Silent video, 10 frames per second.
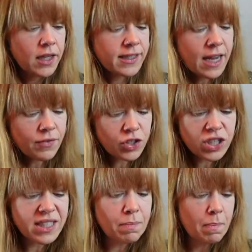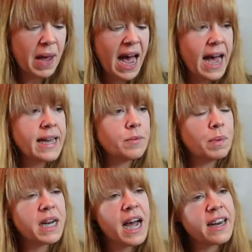The salvage isn't bad,
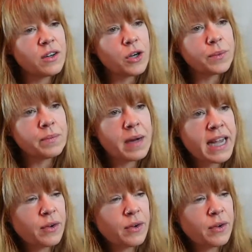but I don't know.